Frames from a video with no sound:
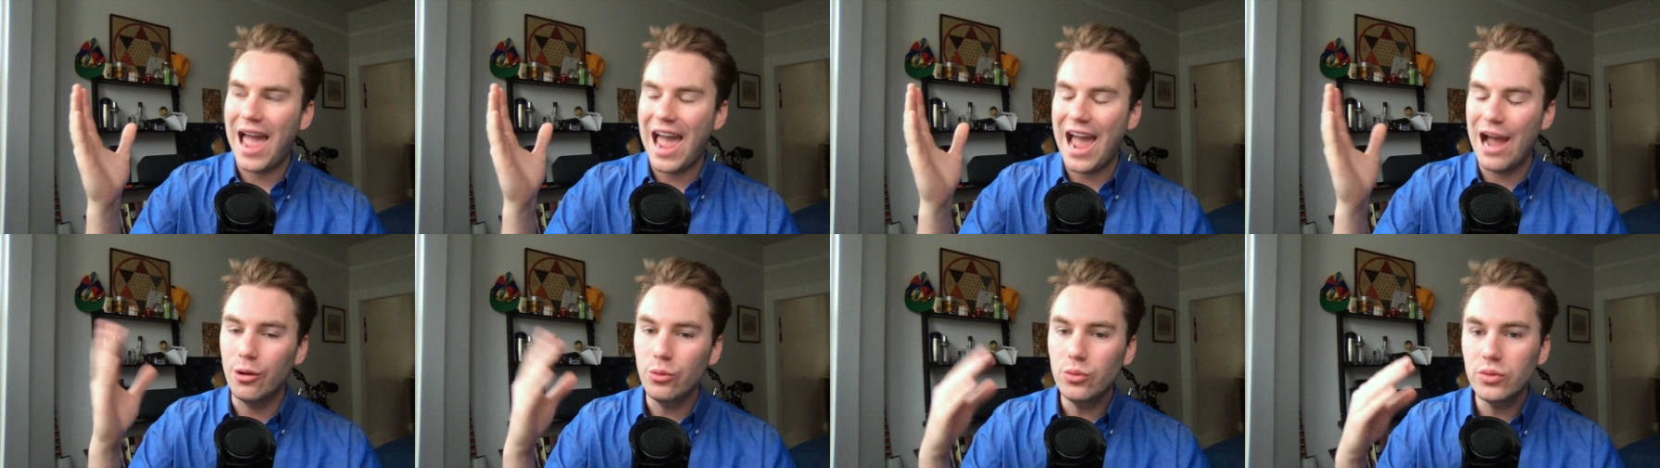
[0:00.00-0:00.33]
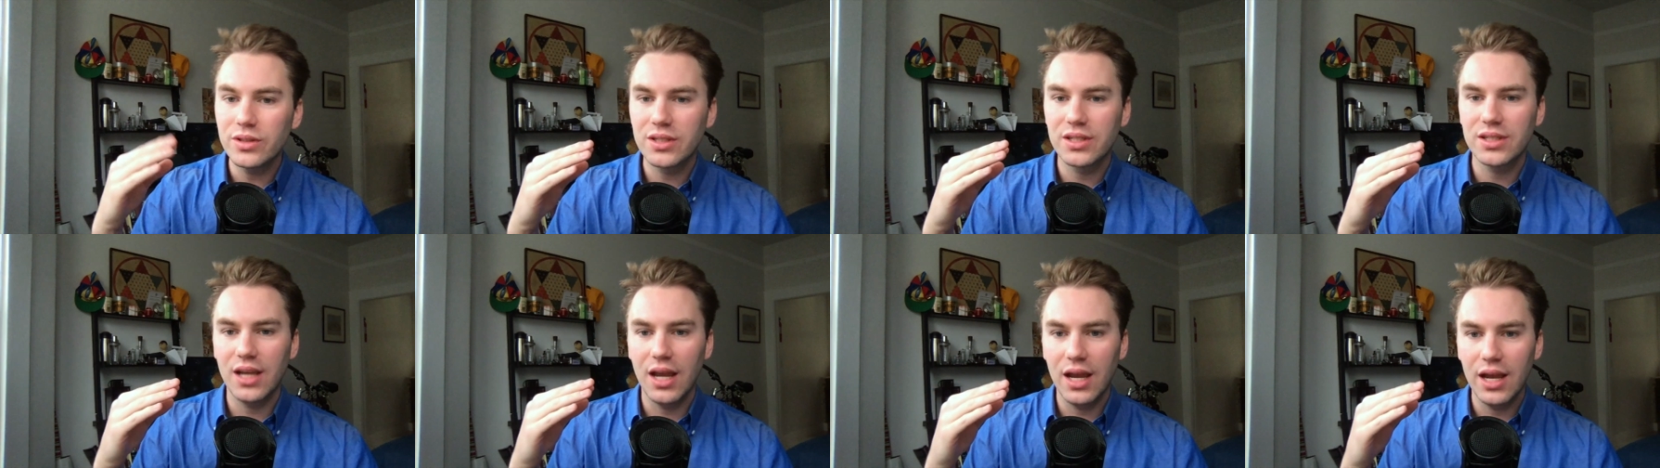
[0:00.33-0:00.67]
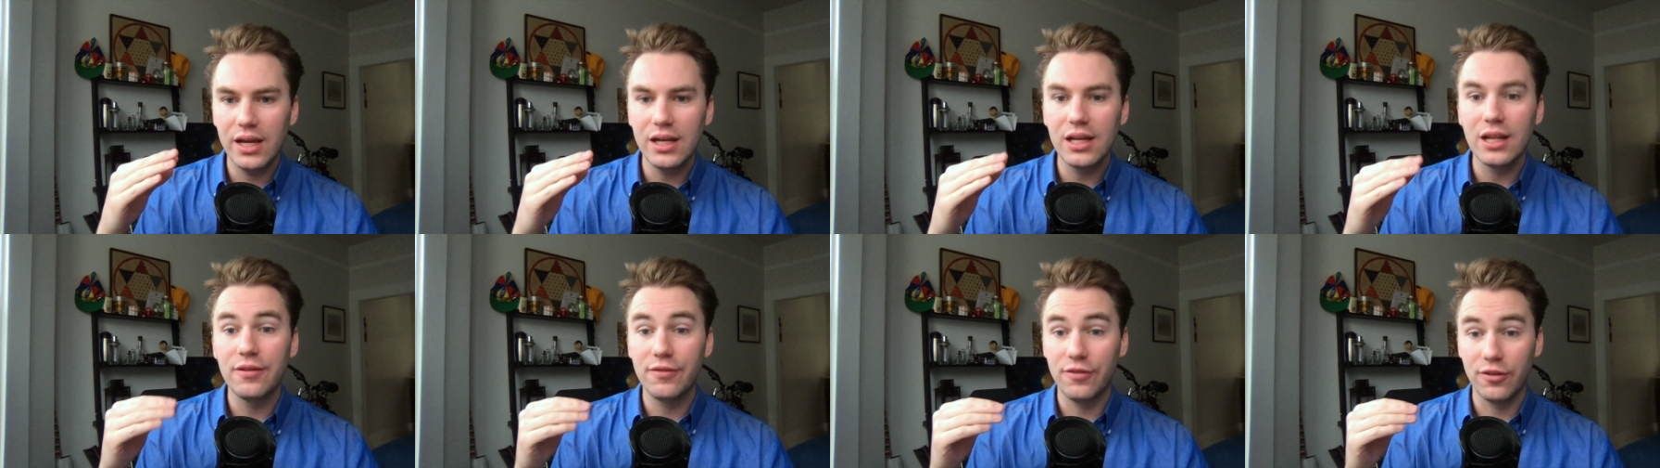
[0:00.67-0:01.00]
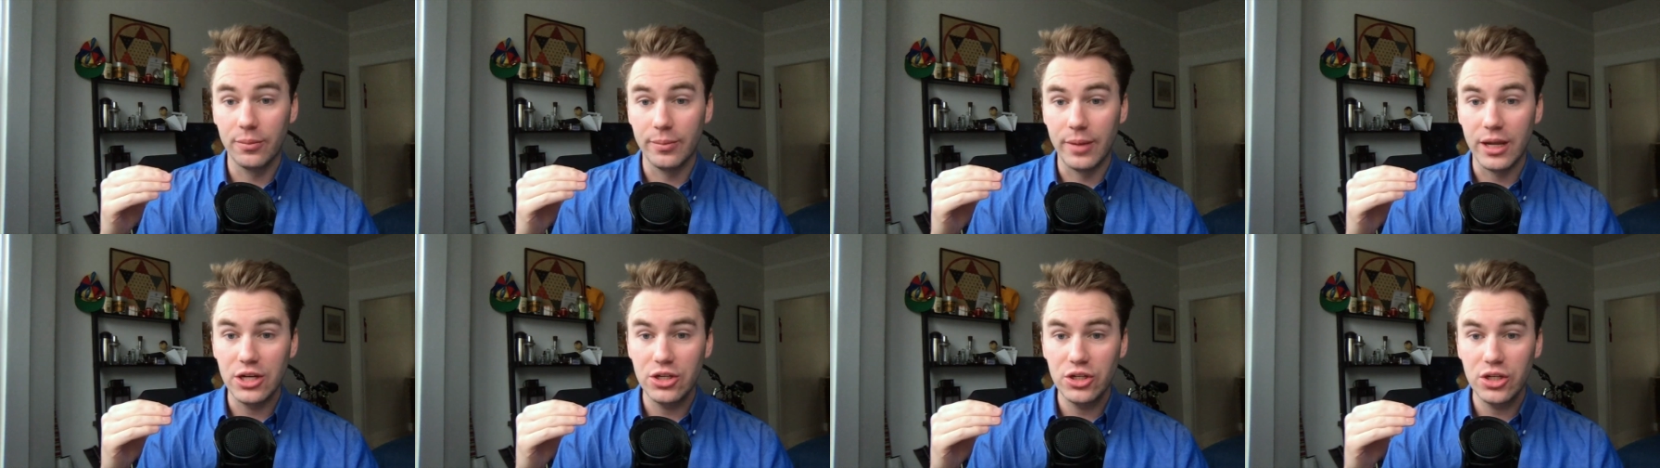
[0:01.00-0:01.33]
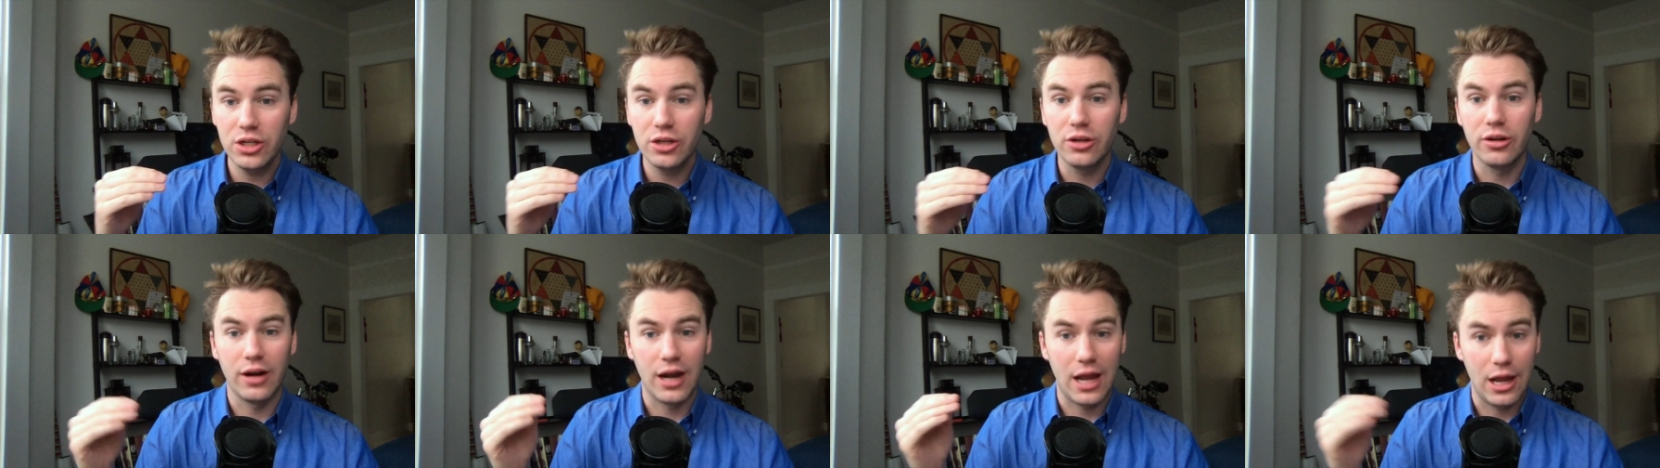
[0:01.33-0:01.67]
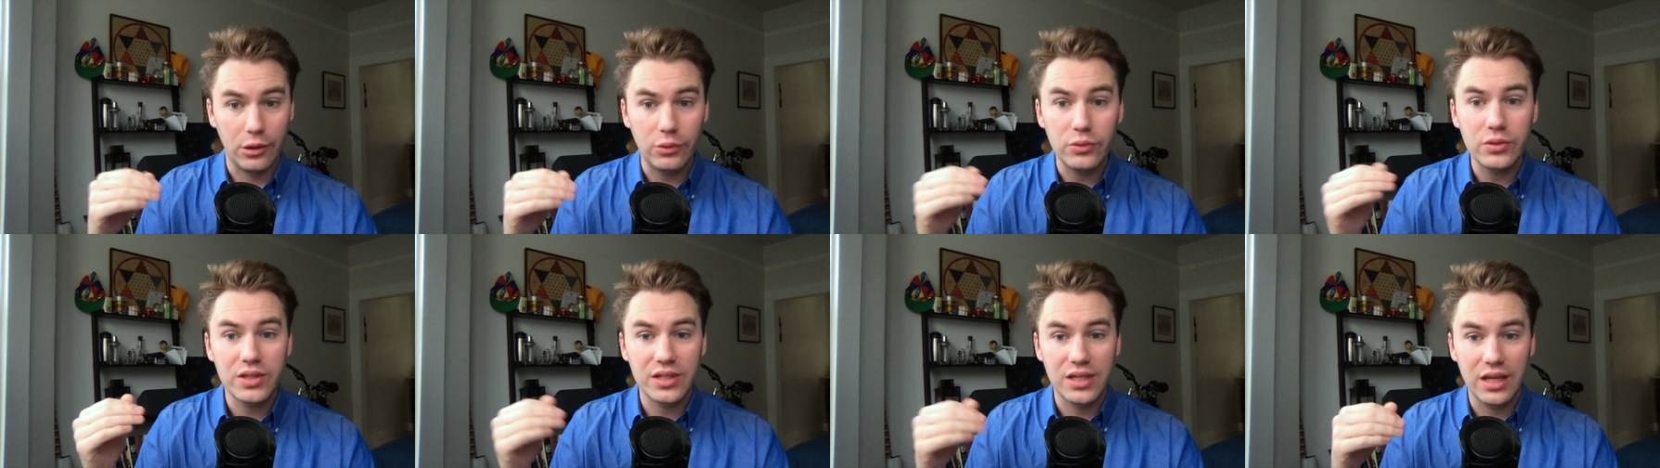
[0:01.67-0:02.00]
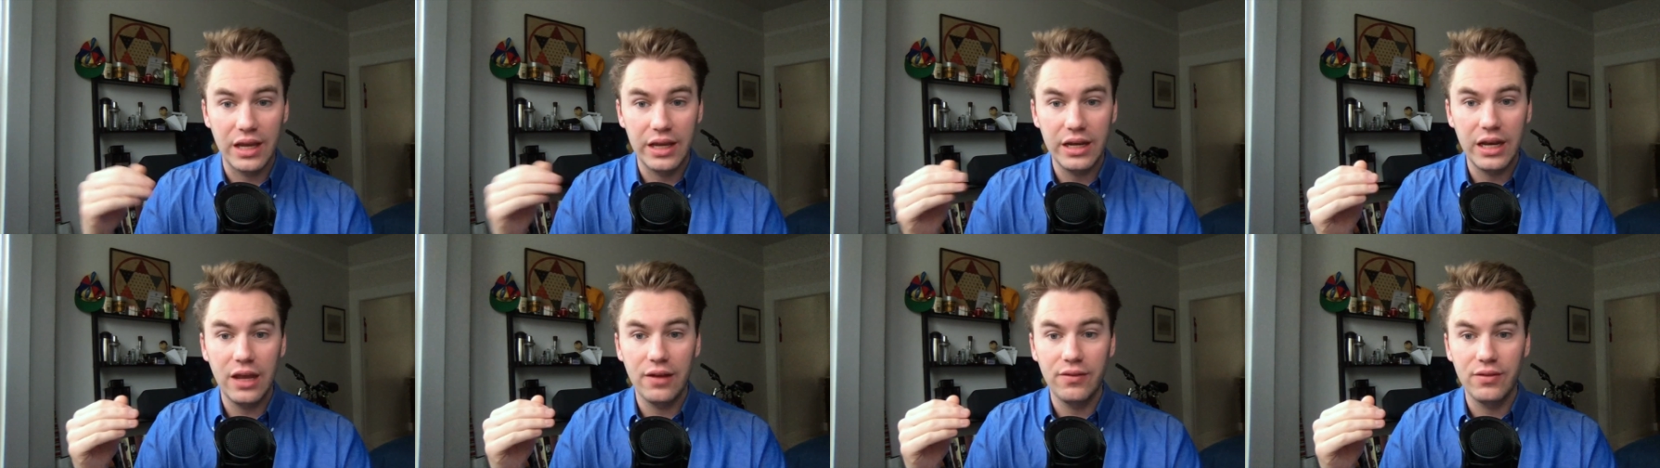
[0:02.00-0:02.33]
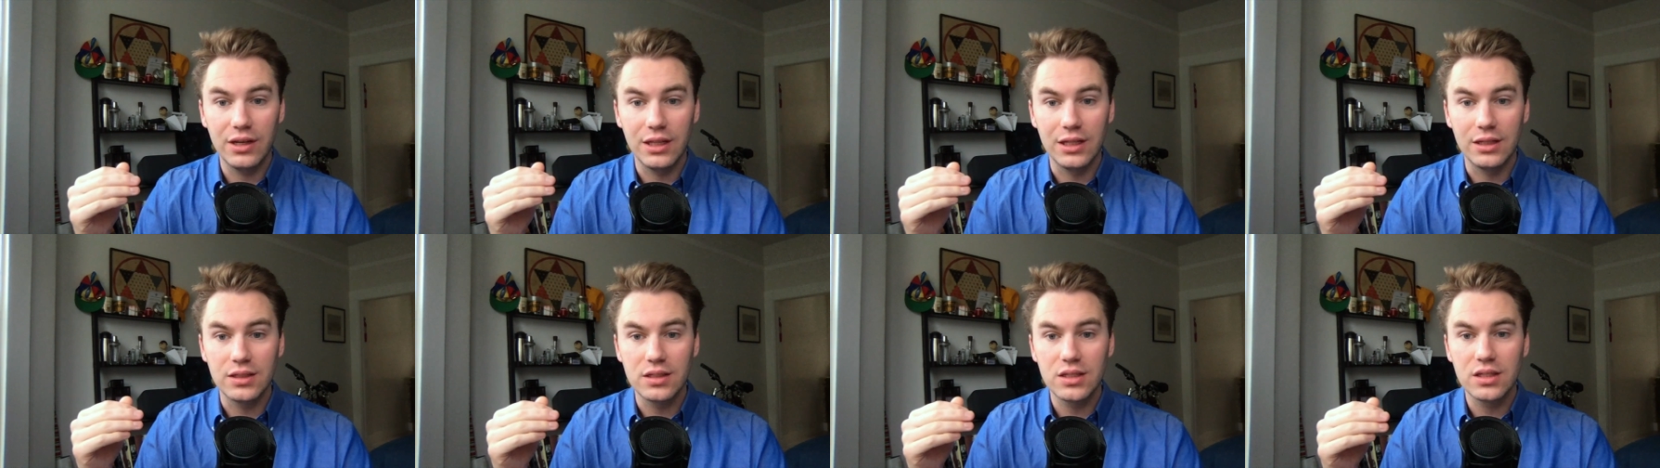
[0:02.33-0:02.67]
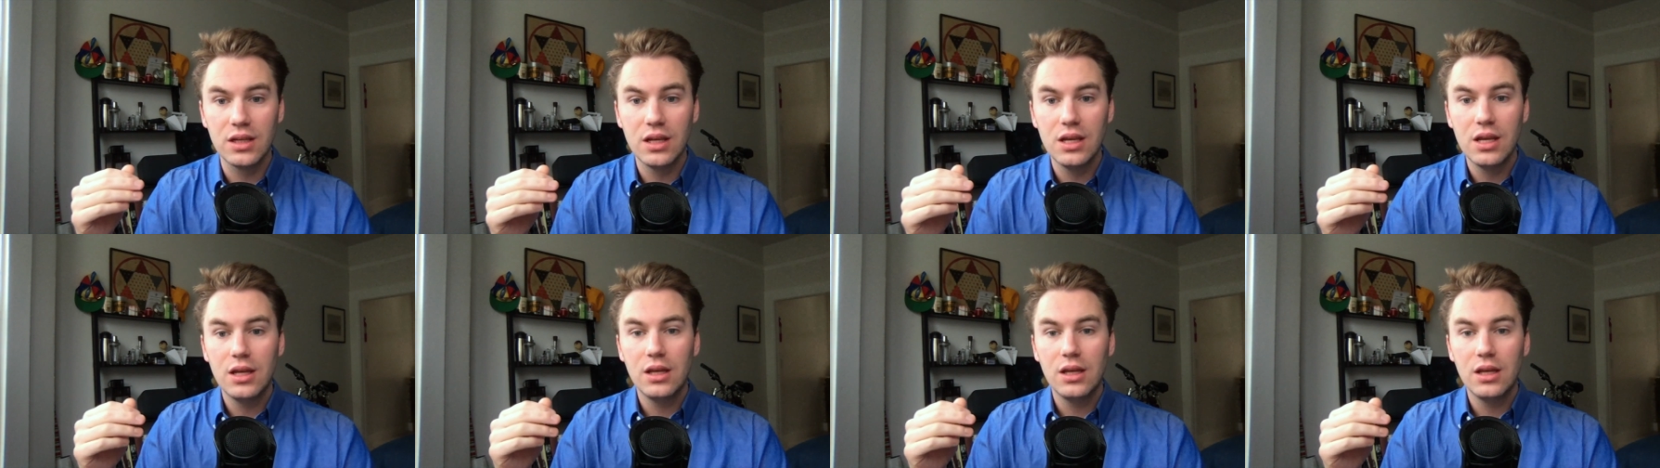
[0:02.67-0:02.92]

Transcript: outside information or outside evidence